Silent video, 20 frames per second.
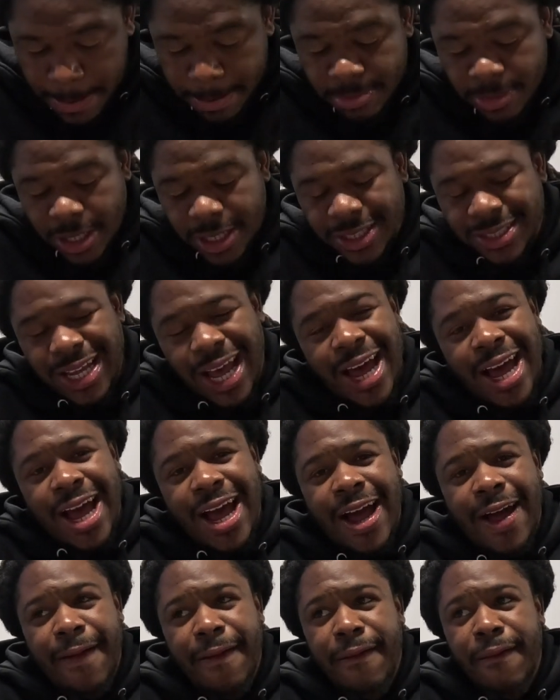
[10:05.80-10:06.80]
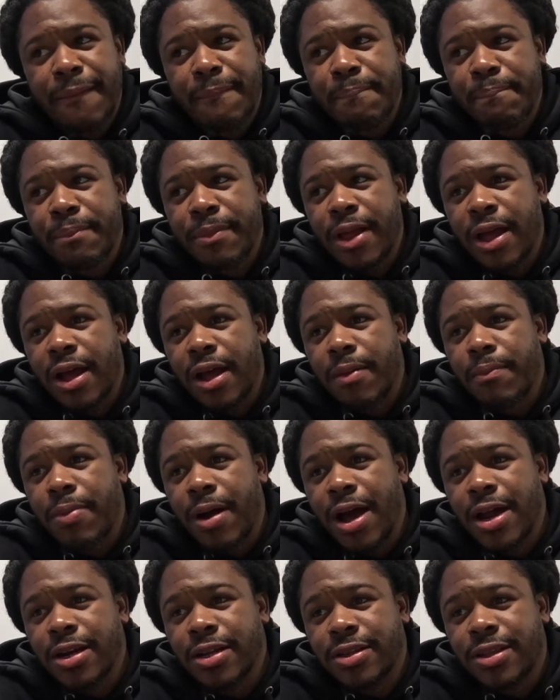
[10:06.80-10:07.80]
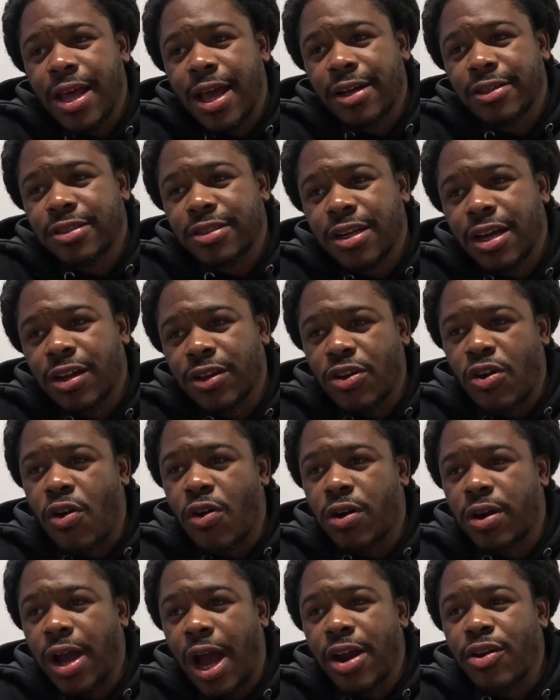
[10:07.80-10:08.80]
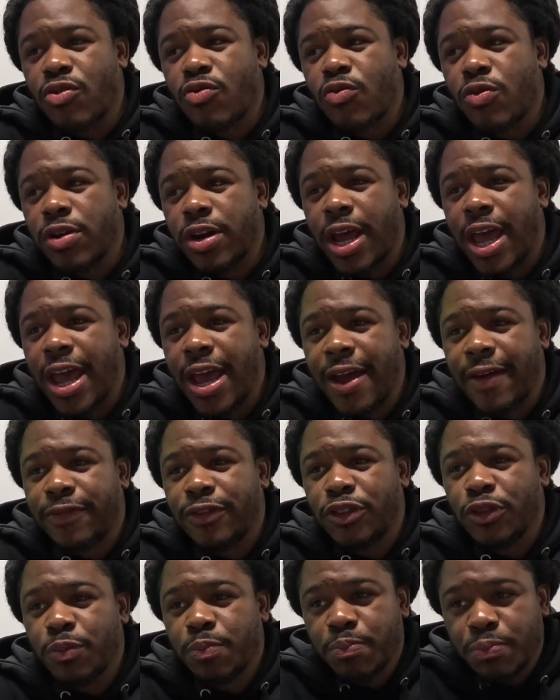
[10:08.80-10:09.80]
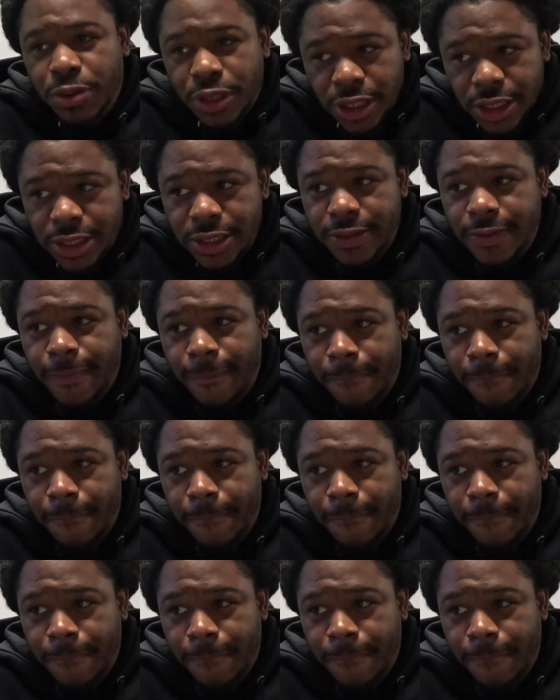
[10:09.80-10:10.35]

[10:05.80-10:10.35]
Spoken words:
Because buying a $1,000 car, I don't want to have to put